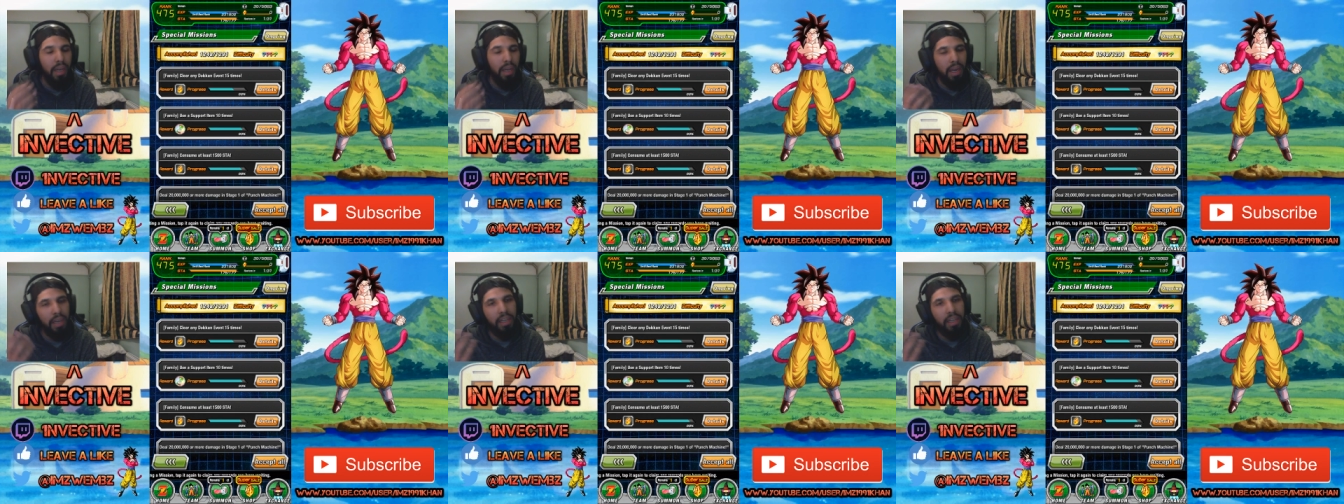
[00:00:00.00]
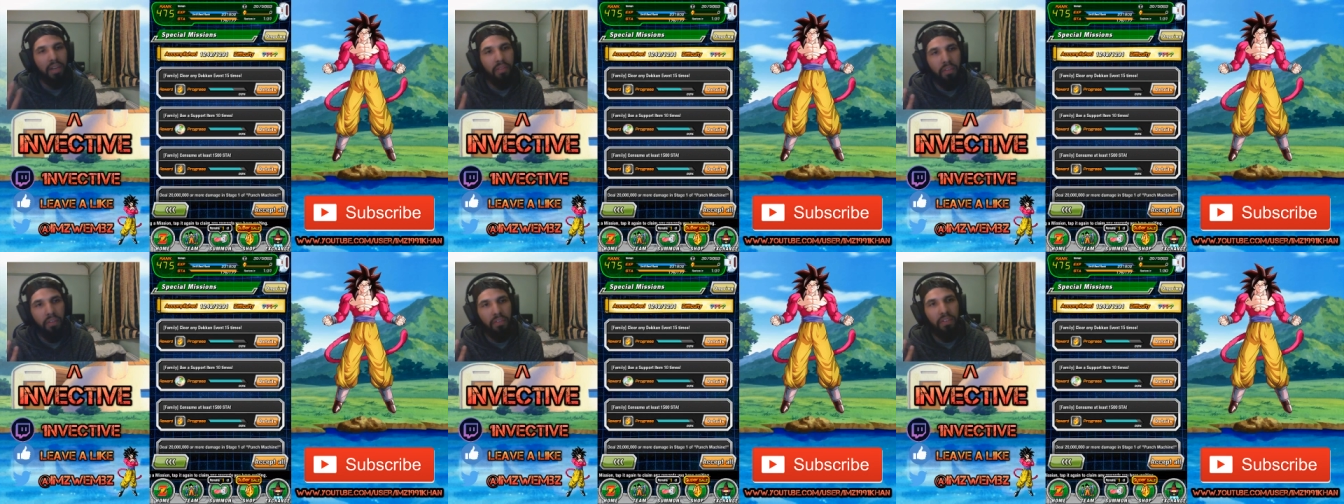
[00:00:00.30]
and you
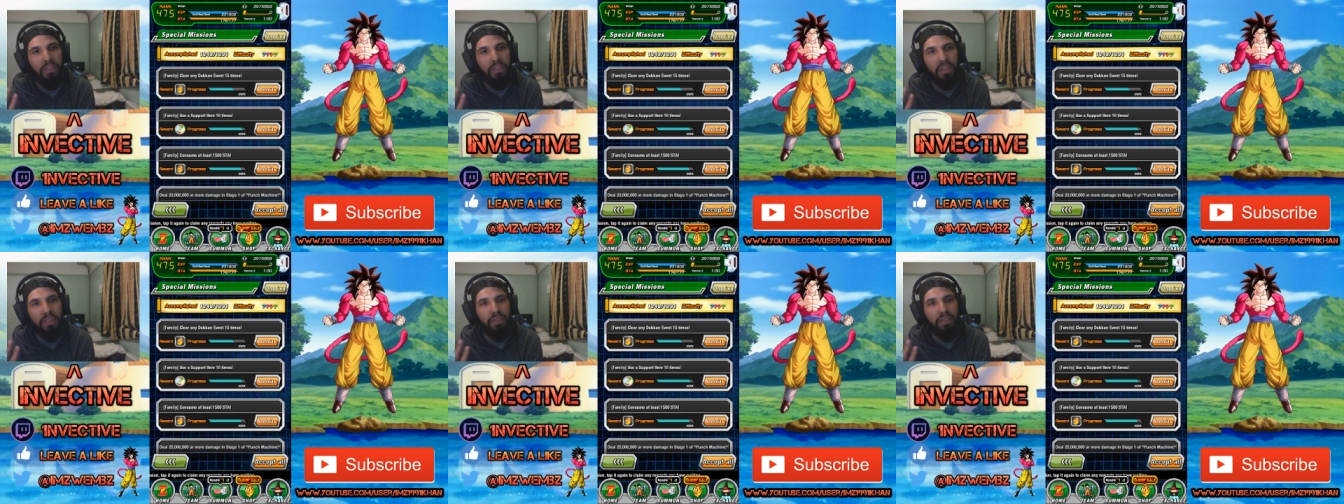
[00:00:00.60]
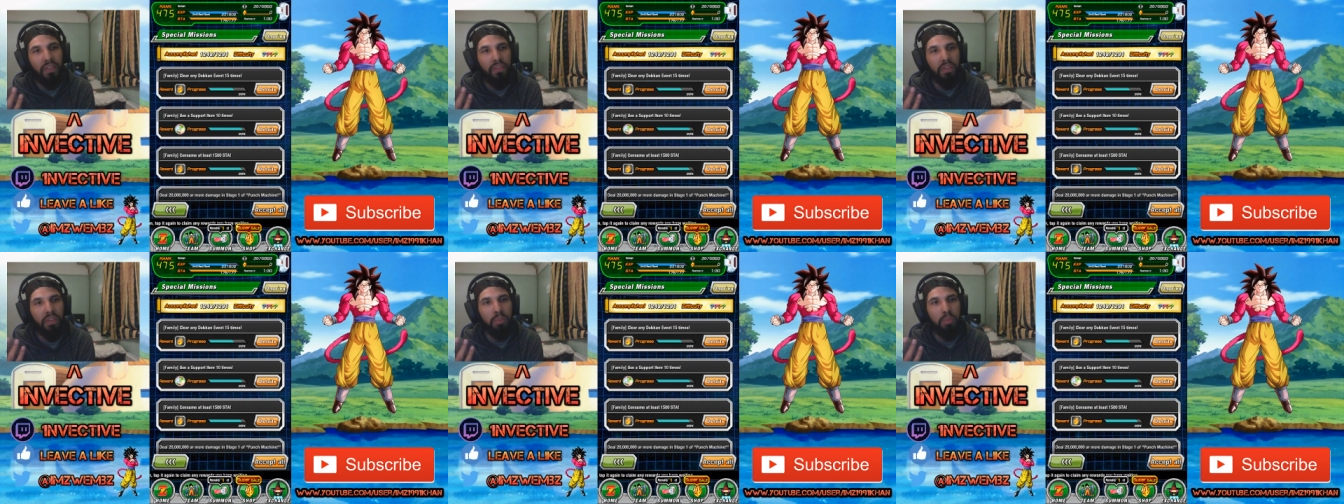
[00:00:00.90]
have a
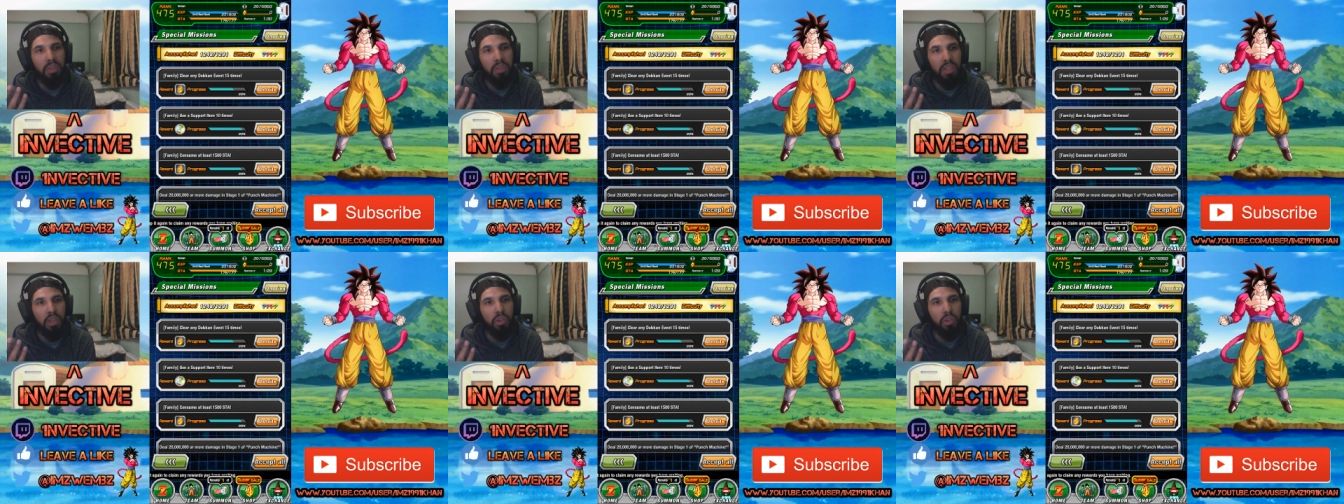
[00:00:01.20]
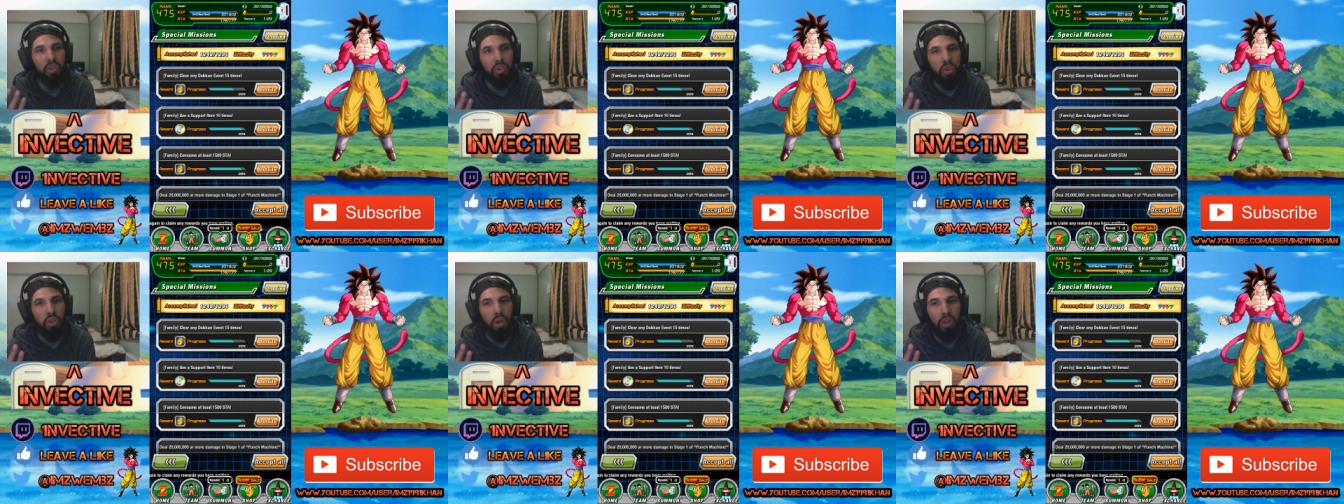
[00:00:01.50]
50-50%
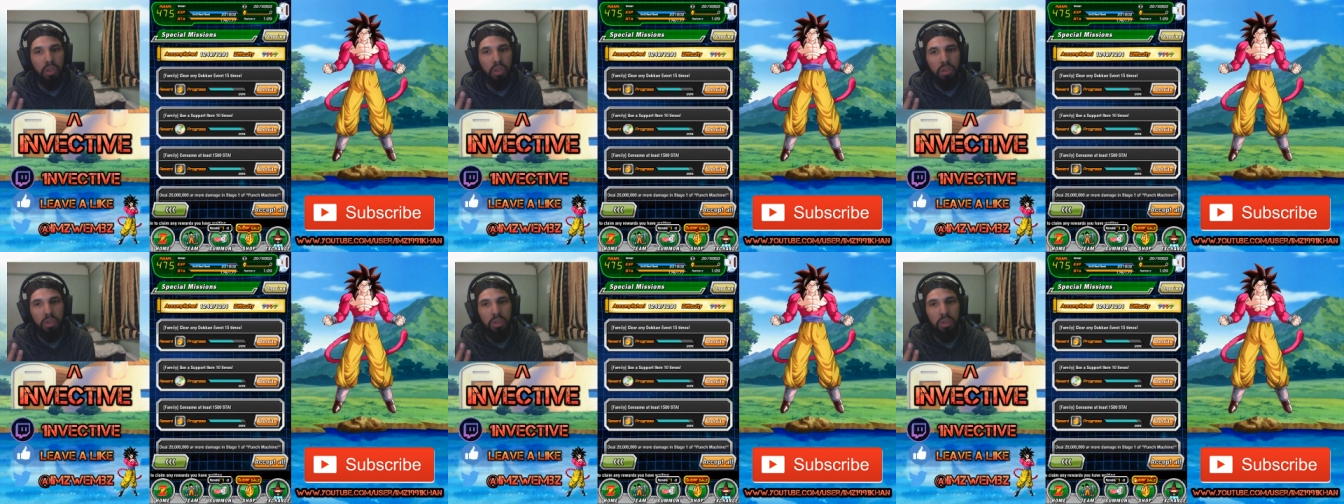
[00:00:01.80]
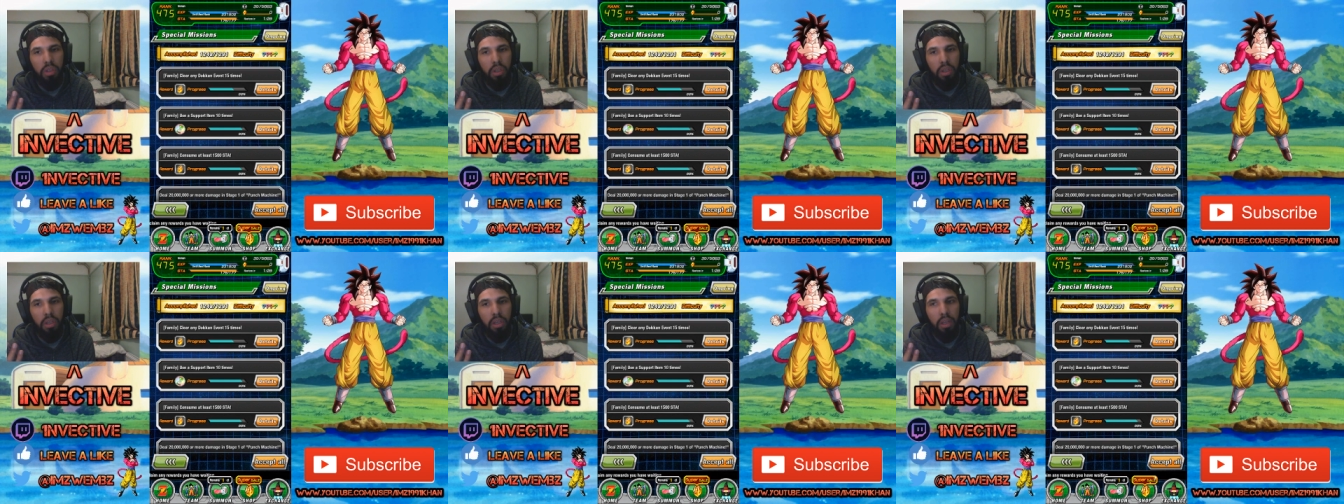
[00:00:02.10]
chance
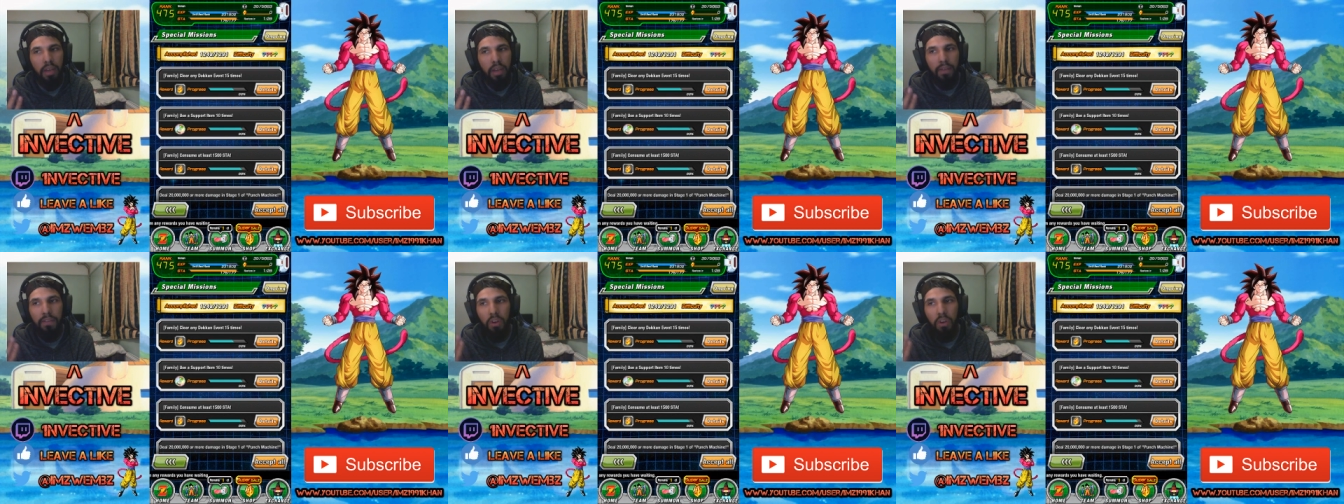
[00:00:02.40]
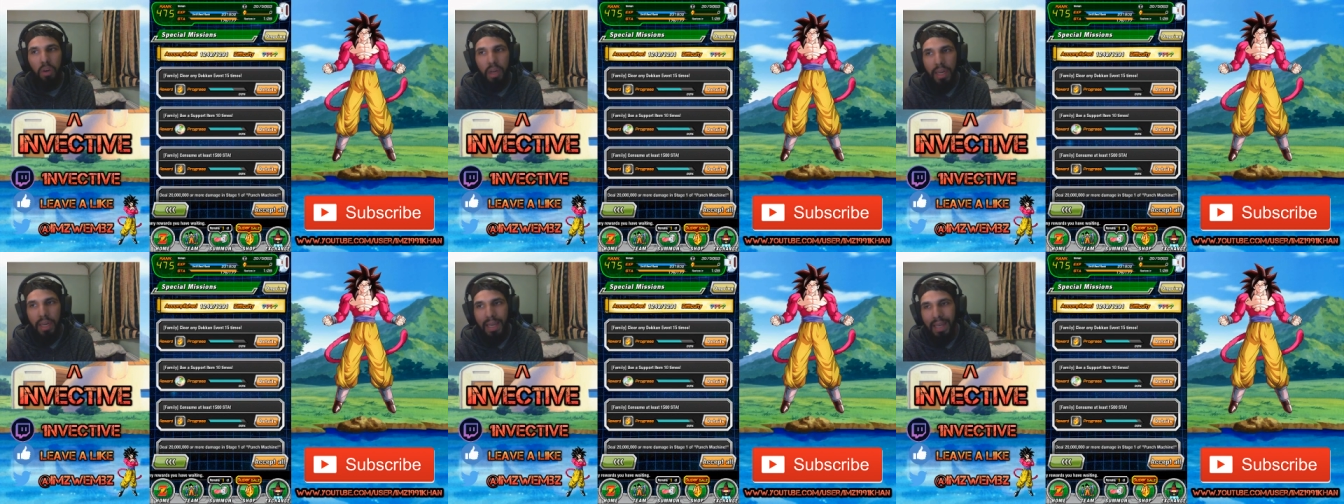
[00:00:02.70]
if you're
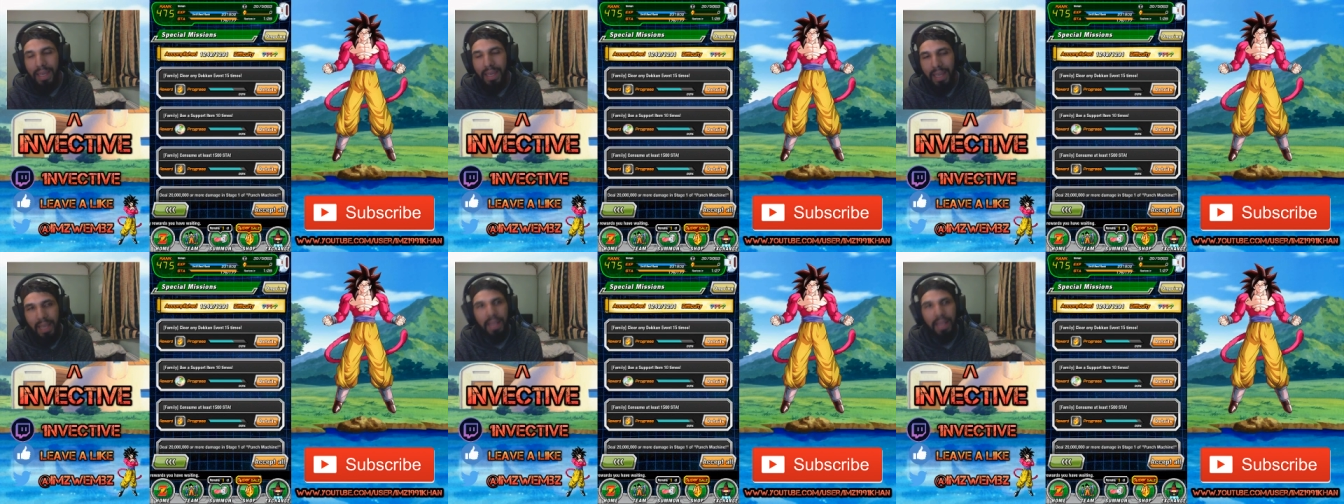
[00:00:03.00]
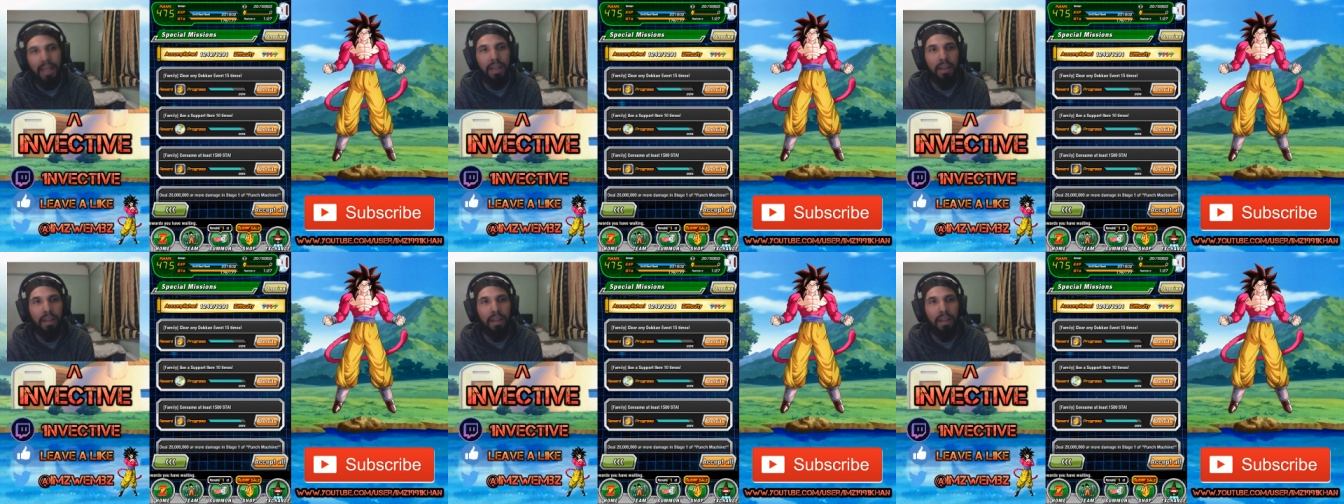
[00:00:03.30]
gonna get